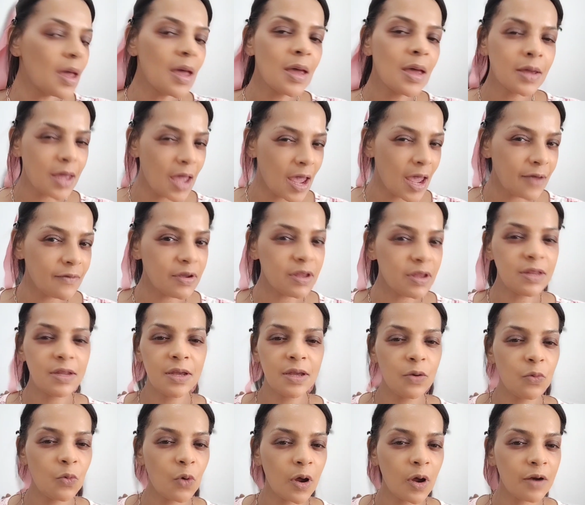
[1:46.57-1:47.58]

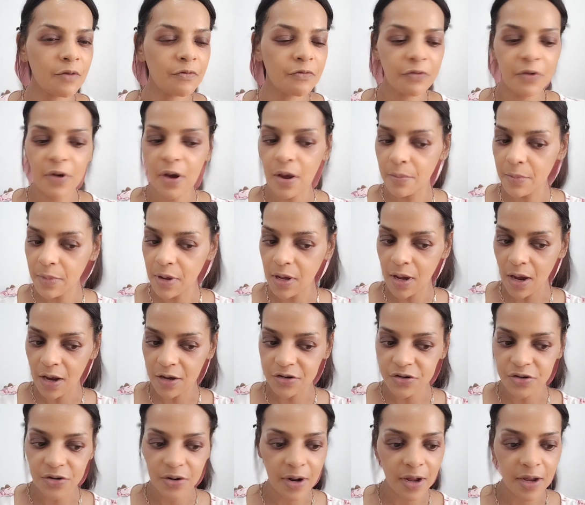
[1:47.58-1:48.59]
KVD one from
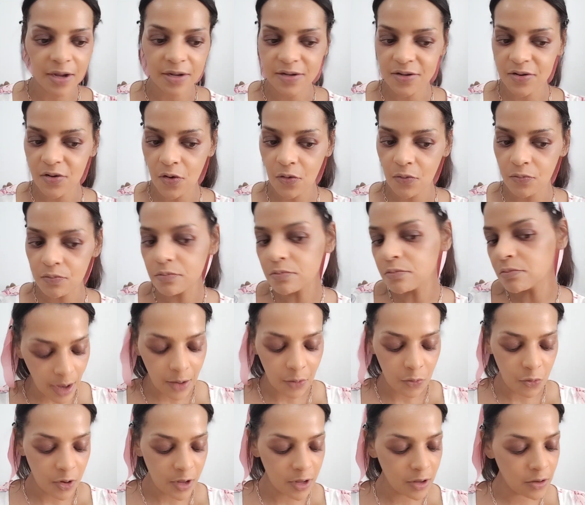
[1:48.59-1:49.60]
yesterday. So I
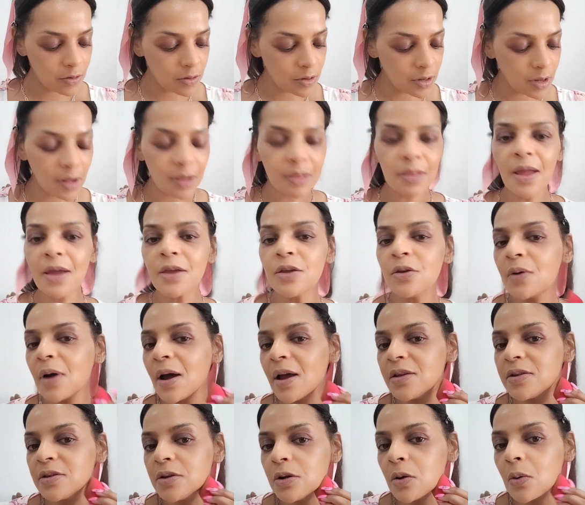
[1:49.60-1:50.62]
will let you
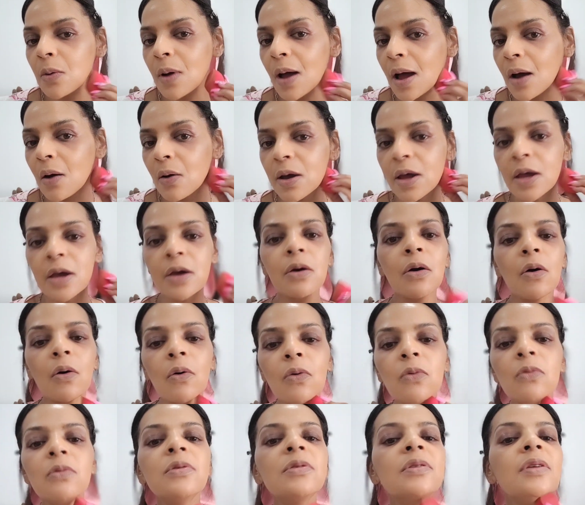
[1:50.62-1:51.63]
guys know how it
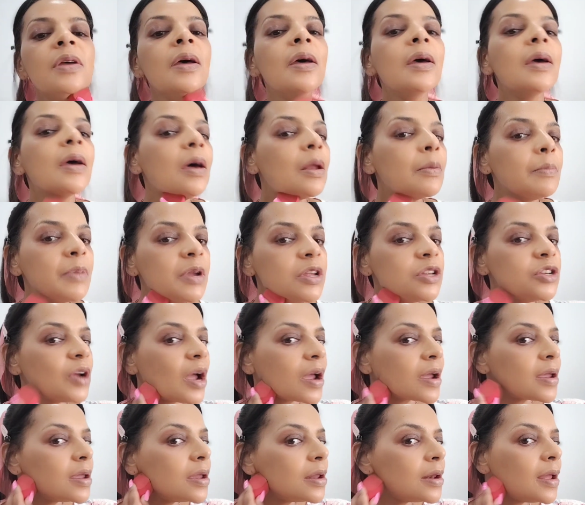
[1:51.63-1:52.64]
goes and be
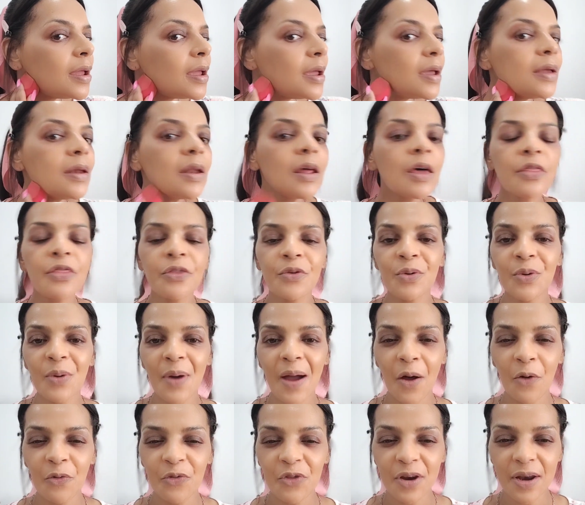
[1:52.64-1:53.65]
checking in
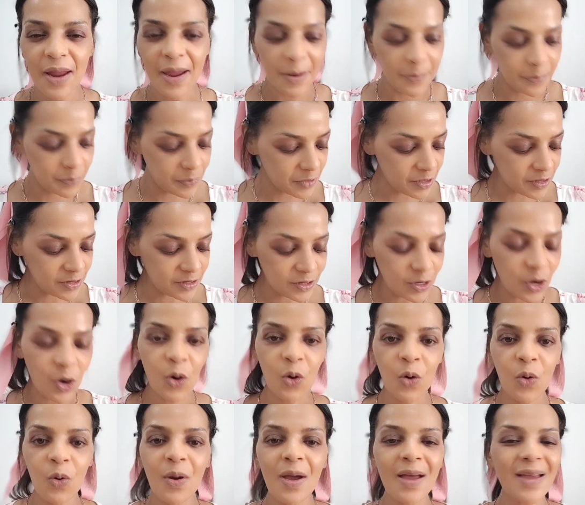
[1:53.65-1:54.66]
throughout the day.
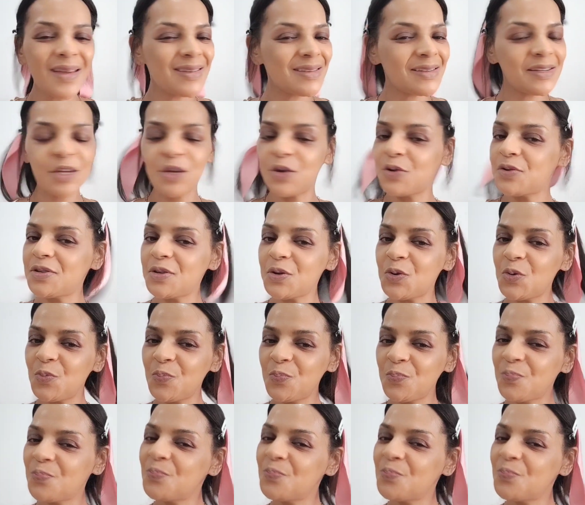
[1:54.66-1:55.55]
So see you soon.